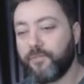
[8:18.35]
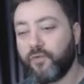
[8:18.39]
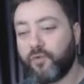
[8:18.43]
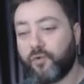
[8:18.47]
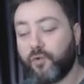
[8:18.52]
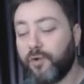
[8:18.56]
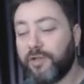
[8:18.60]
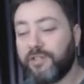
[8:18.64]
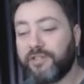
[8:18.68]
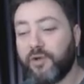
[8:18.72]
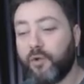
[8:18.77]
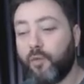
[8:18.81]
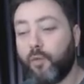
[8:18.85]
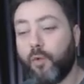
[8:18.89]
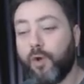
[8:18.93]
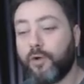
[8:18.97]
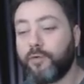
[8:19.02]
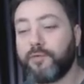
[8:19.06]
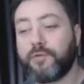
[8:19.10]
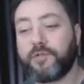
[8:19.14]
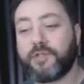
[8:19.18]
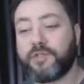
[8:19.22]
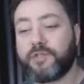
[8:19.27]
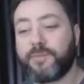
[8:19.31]
Twitter
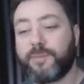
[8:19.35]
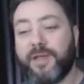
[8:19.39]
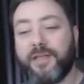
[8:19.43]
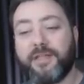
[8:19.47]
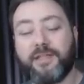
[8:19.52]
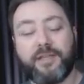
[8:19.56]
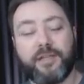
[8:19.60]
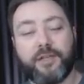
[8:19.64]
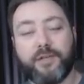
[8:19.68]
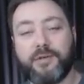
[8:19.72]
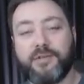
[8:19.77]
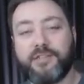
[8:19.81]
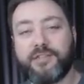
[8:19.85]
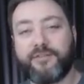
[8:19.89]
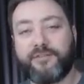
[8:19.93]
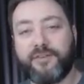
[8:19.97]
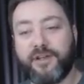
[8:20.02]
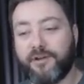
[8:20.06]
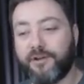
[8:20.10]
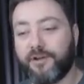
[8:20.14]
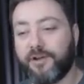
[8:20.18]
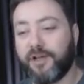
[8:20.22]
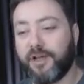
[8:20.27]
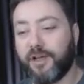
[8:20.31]
won't suspend Louis
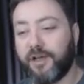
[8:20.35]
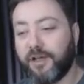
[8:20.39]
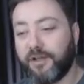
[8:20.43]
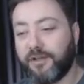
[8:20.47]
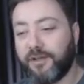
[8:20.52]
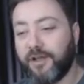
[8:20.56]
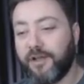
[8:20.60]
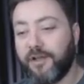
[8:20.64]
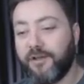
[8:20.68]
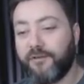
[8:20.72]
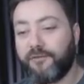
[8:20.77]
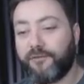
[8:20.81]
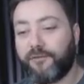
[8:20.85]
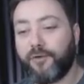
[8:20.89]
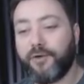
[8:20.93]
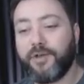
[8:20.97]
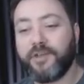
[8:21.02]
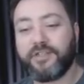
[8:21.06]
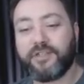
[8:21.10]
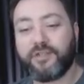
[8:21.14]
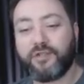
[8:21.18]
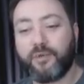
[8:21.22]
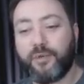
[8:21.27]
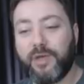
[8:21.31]
Farrakhan for
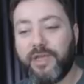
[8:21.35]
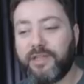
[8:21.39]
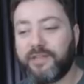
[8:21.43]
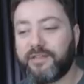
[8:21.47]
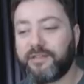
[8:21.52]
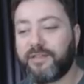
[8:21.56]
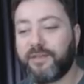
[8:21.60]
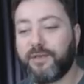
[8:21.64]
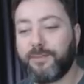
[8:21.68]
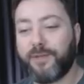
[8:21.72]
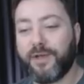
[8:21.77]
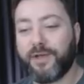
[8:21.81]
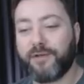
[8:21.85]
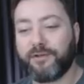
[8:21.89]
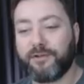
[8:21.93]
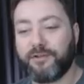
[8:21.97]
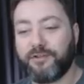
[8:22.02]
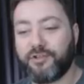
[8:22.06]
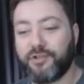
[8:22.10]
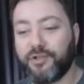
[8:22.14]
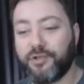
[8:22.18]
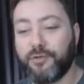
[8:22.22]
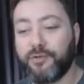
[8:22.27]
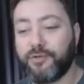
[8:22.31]
his tweet
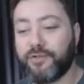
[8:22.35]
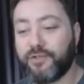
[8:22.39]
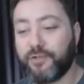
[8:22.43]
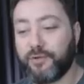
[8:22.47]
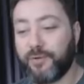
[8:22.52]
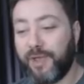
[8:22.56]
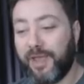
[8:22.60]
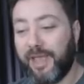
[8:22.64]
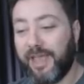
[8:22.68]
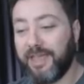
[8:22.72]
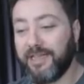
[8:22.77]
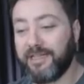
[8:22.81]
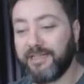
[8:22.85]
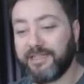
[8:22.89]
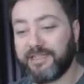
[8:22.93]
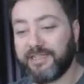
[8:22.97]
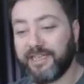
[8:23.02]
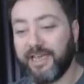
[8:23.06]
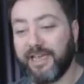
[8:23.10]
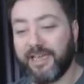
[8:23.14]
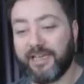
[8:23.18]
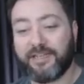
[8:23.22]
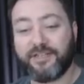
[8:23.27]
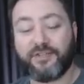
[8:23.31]
comparing Jews to
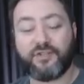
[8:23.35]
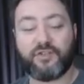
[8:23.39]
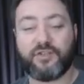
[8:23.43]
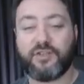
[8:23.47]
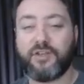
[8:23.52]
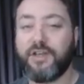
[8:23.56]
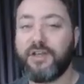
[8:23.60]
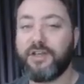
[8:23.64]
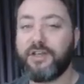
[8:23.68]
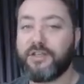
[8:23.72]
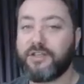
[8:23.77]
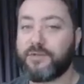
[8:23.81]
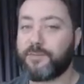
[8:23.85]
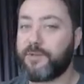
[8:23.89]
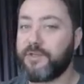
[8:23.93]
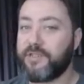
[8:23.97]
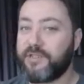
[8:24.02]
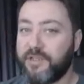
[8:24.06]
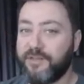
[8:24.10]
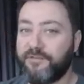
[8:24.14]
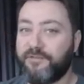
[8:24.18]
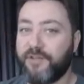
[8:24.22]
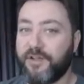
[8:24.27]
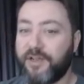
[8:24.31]
insects,
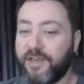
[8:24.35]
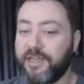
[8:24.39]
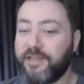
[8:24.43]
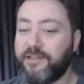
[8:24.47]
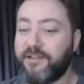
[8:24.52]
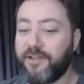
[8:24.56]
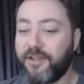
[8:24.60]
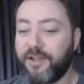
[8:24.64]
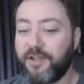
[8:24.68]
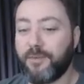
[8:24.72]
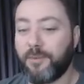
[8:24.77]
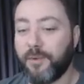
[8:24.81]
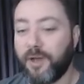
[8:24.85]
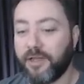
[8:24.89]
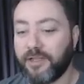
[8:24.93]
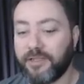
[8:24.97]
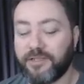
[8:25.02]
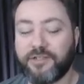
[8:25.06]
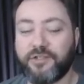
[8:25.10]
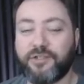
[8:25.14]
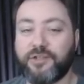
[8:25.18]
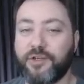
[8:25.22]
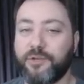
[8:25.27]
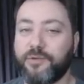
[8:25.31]
specifically
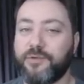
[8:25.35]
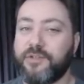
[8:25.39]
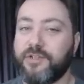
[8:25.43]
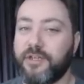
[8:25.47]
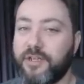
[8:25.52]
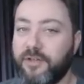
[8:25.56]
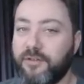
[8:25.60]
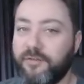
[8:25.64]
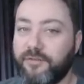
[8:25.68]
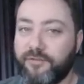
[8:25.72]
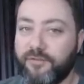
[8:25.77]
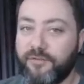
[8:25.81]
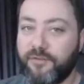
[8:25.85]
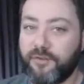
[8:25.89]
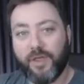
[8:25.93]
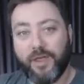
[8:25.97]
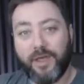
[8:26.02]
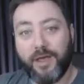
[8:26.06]
termites, Joseph.